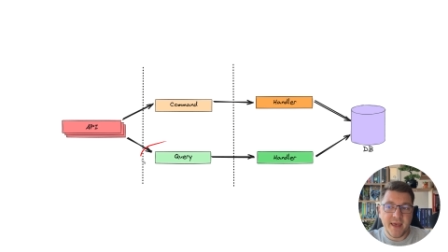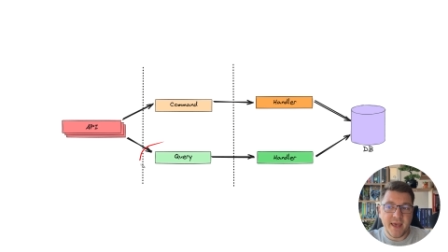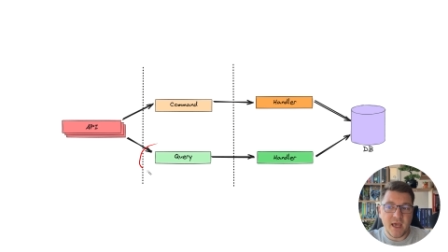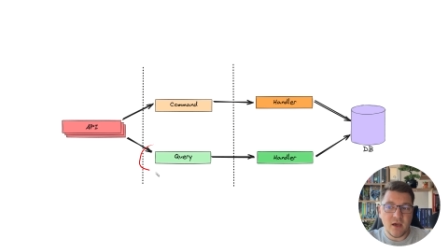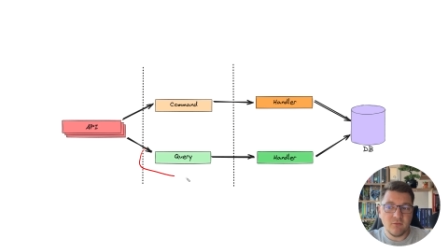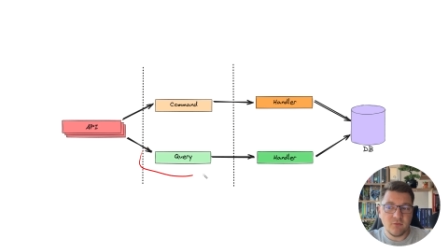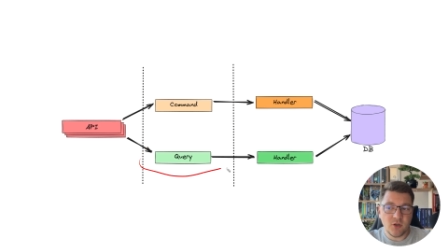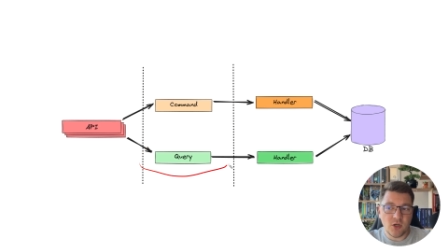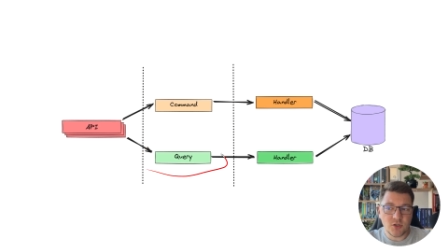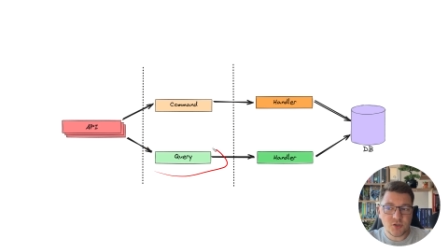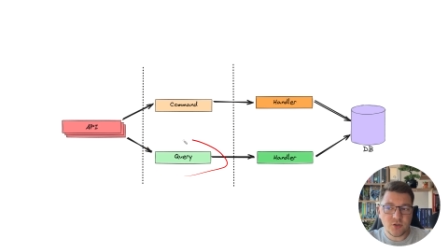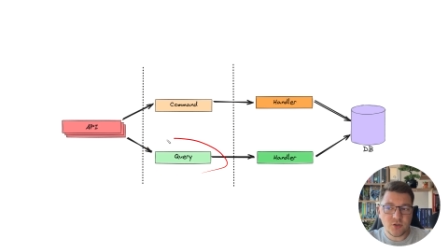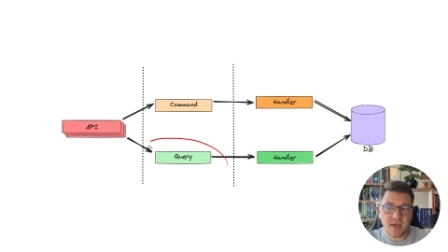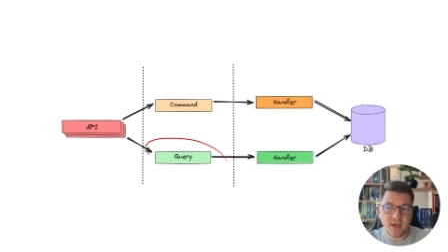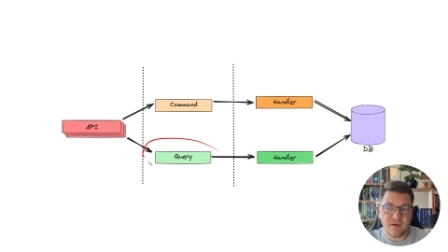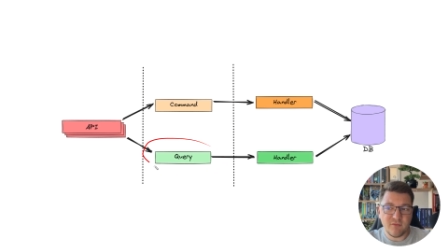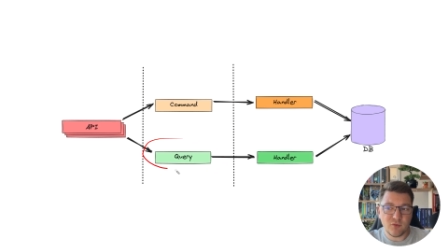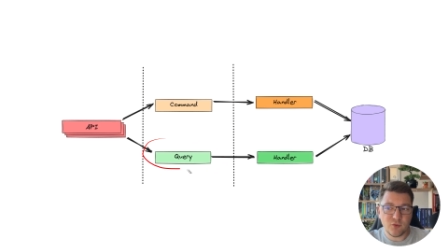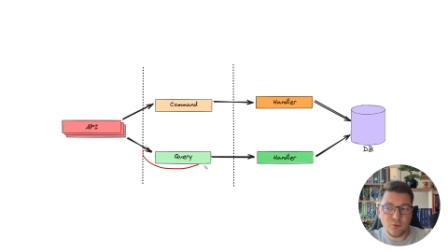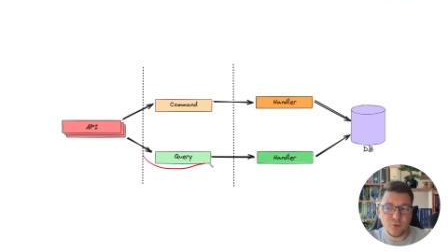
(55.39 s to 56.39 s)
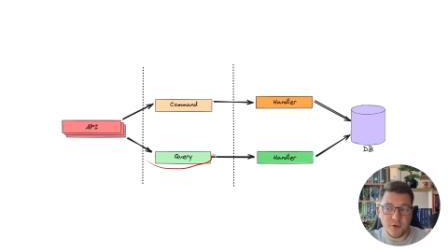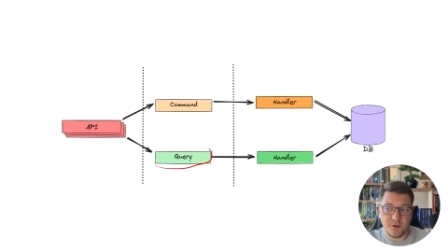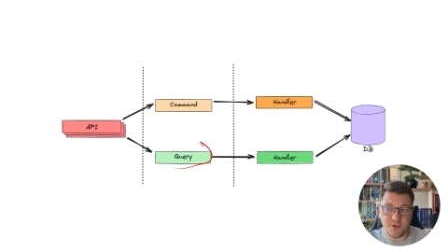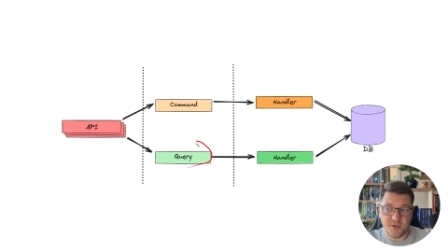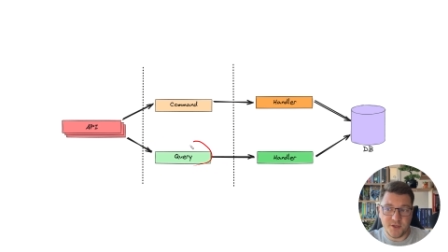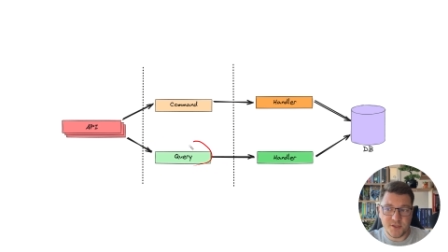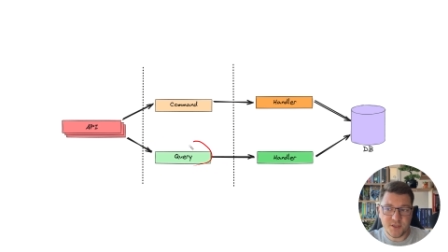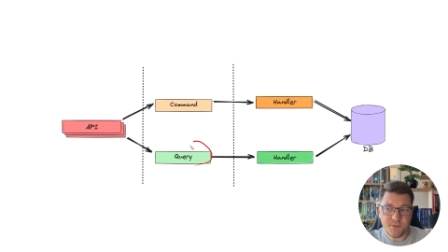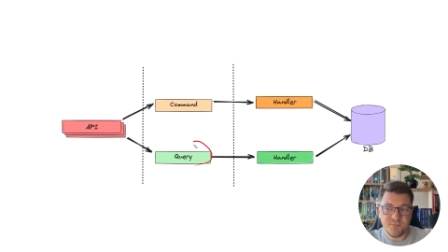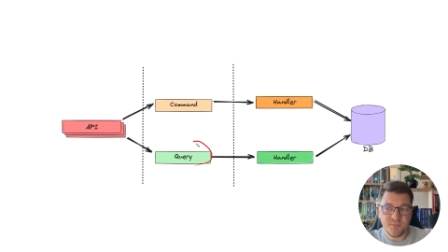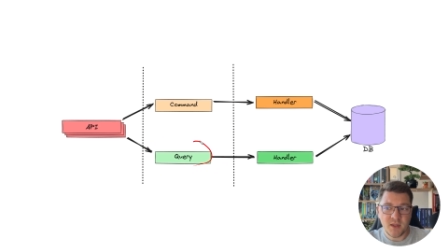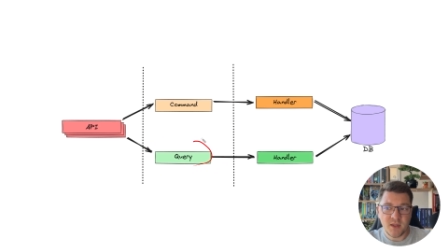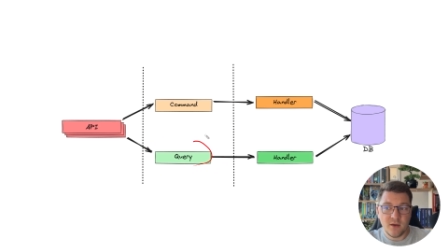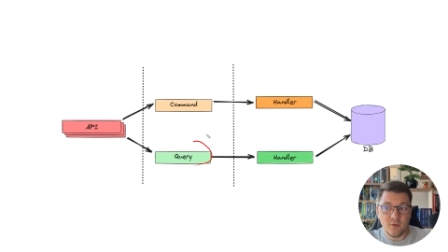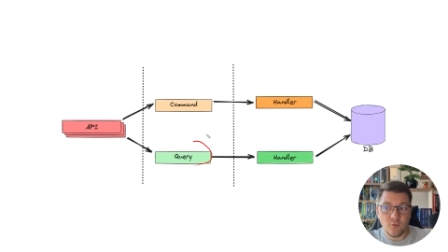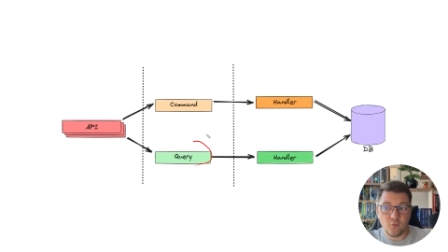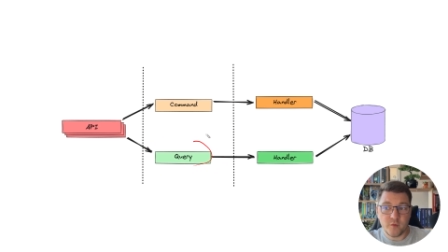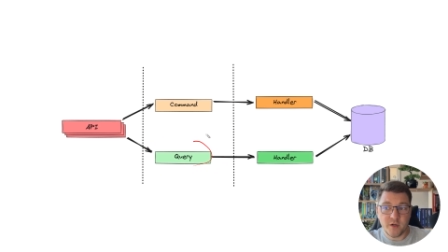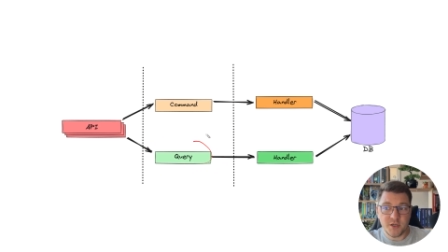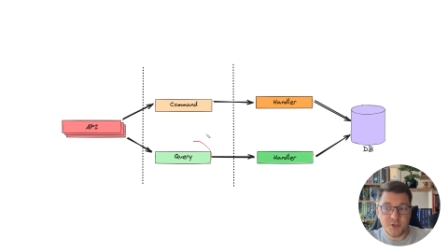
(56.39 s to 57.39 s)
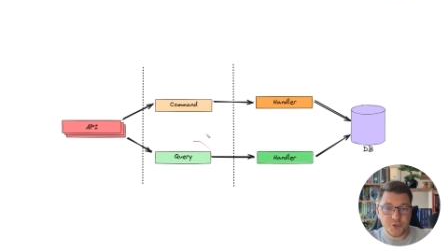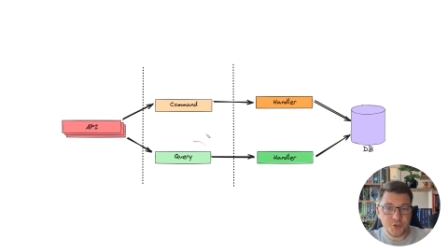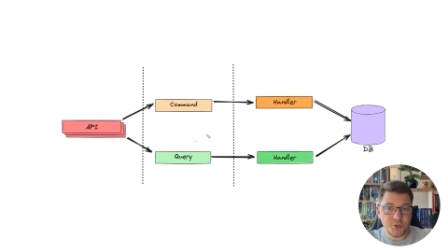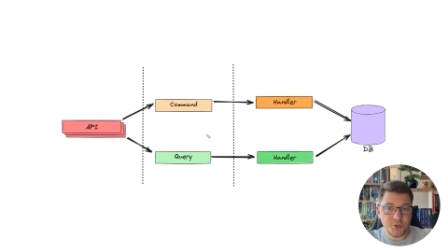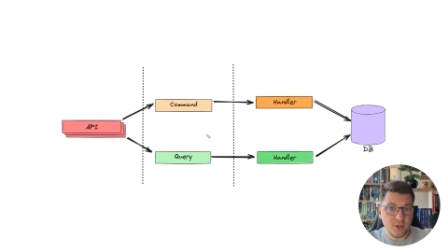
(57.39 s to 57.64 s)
And we also have queries, which